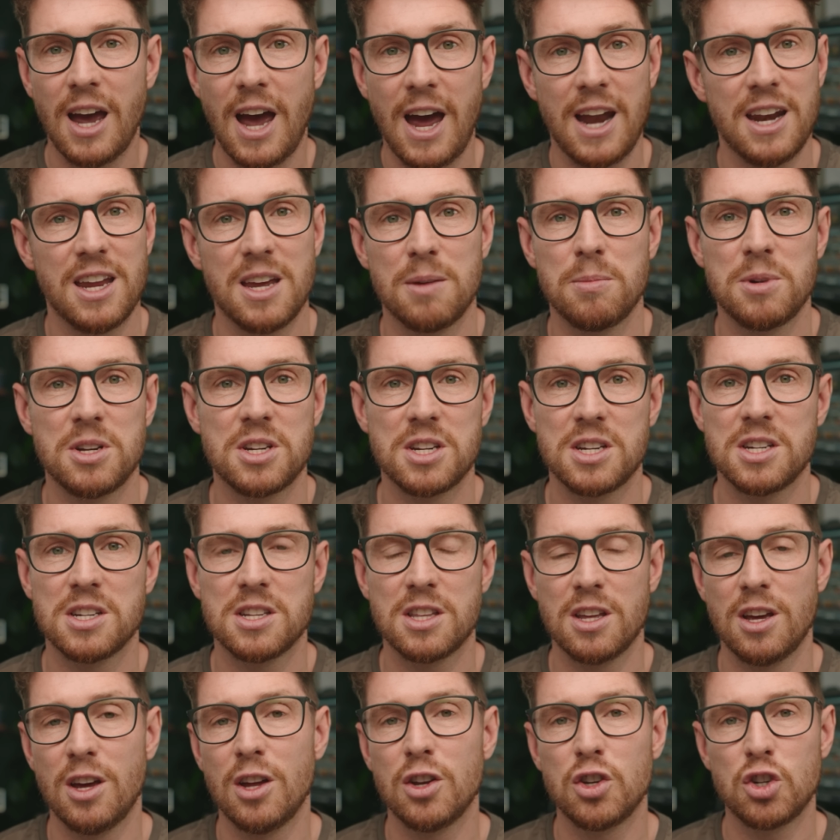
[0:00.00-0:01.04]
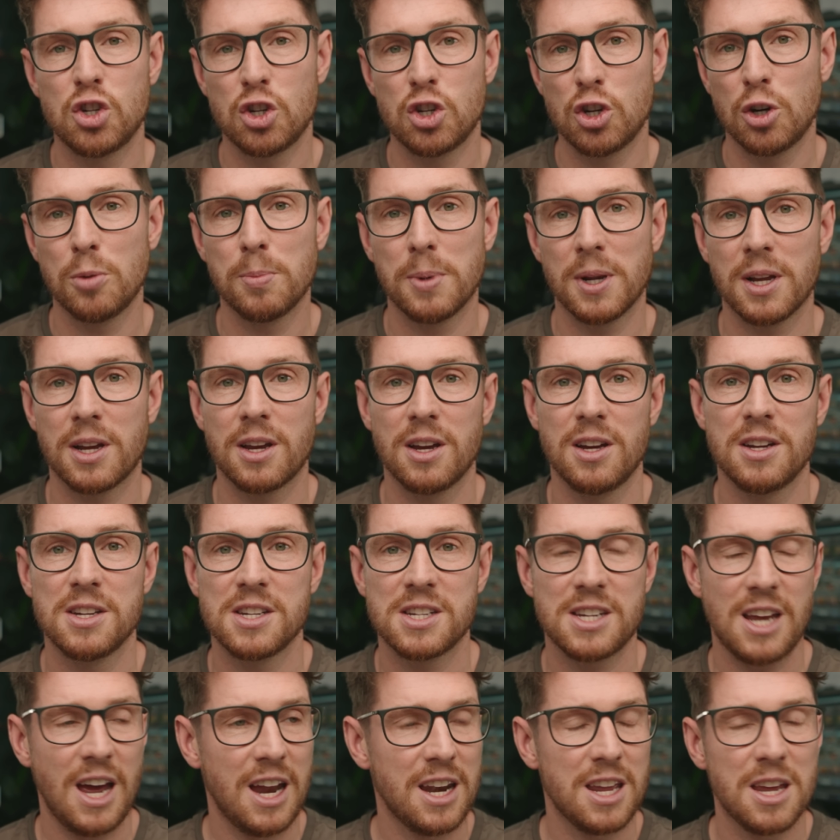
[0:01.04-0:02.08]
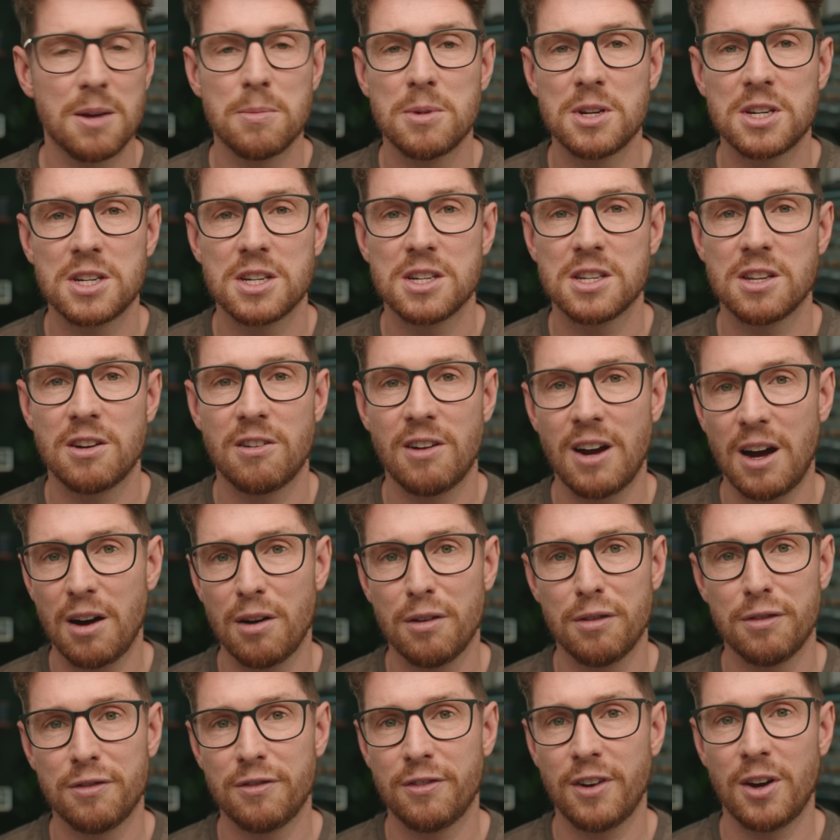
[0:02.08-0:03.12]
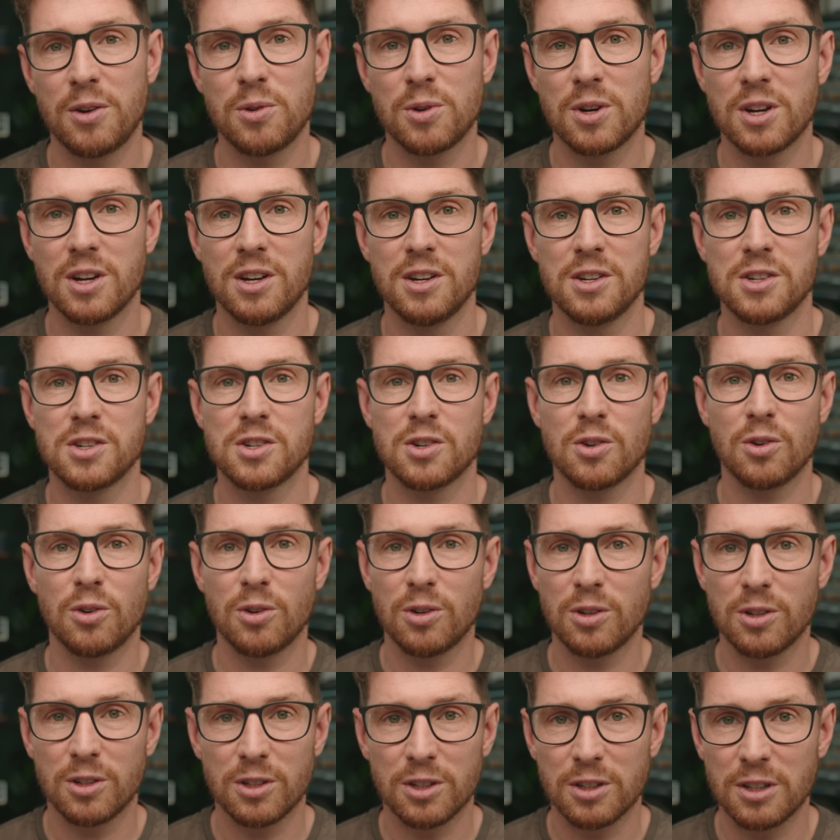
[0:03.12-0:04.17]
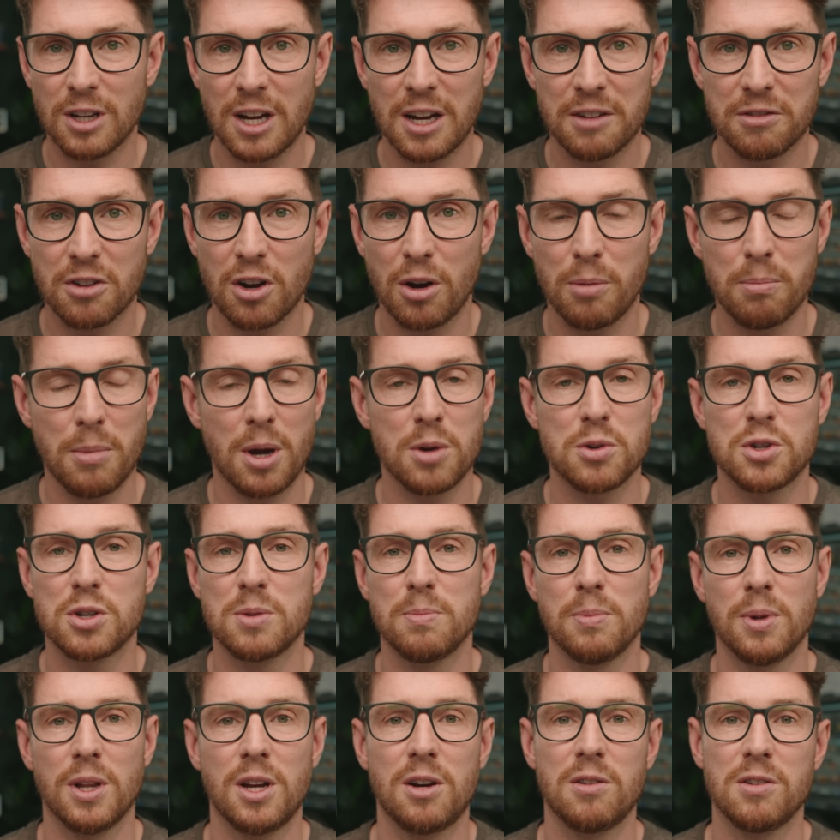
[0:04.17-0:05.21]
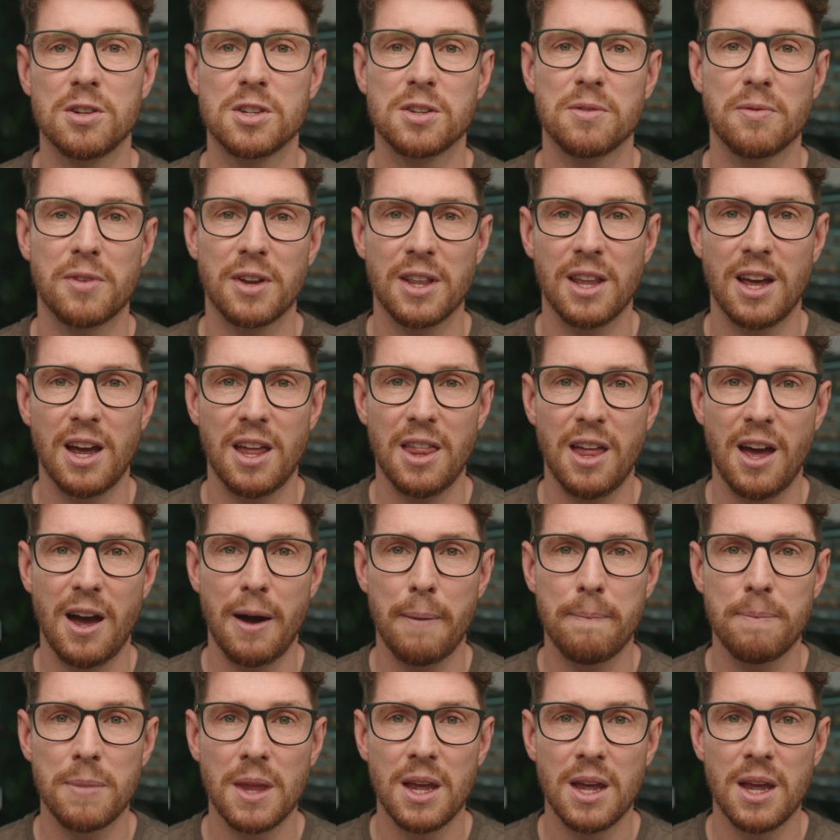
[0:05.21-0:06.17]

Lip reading: Any images that are duplicates, any images that are out of focus or have got motion blur or something like that.